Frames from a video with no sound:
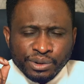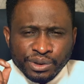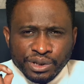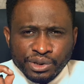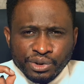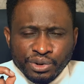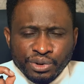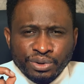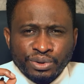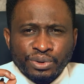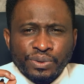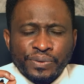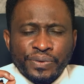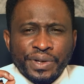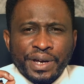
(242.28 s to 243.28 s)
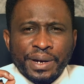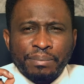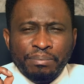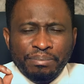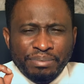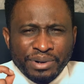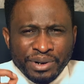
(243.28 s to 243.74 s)
only do you know their
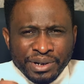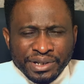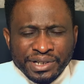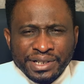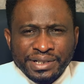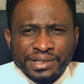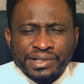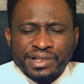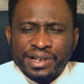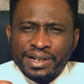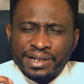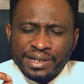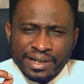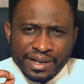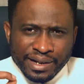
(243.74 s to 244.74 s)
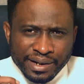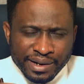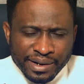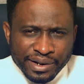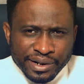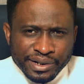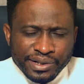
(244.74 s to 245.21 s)
burdens and their
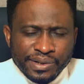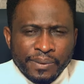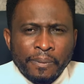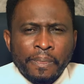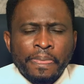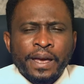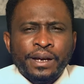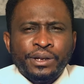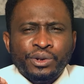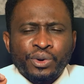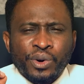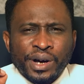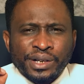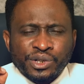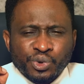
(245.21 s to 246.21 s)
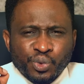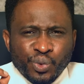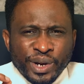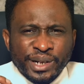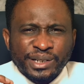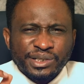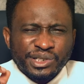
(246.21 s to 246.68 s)
heart, you as
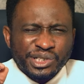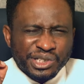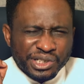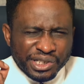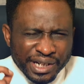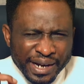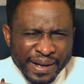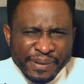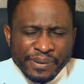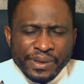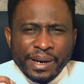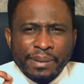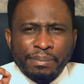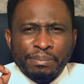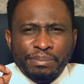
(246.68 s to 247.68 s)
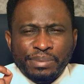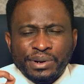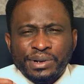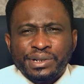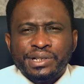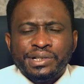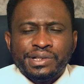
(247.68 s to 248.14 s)
well share their
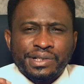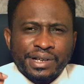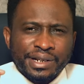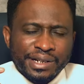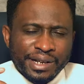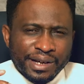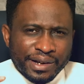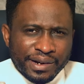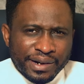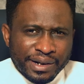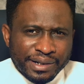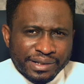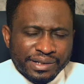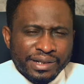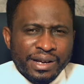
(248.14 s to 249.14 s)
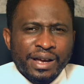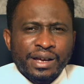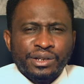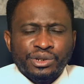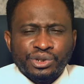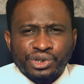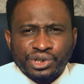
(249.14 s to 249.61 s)
burdens and their hearts.
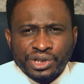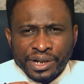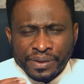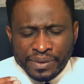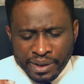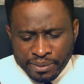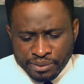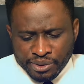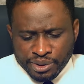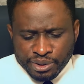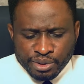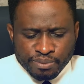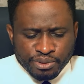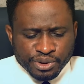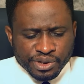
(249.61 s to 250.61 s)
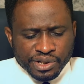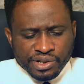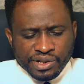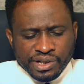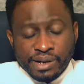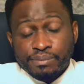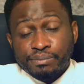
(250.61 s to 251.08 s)
You share their thought
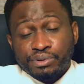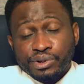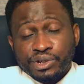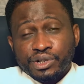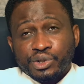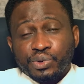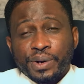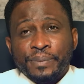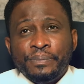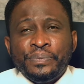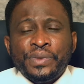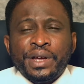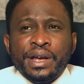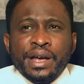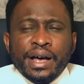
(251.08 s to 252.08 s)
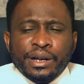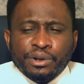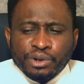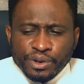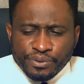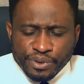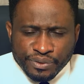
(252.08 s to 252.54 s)
processes. Let me put it this way. I
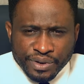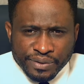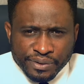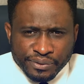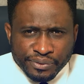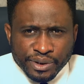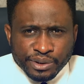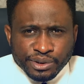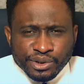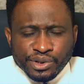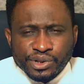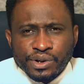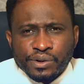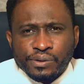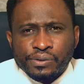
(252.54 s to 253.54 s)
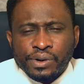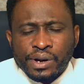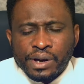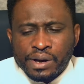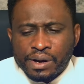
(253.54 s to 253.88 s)
don't know if you've ever found yourself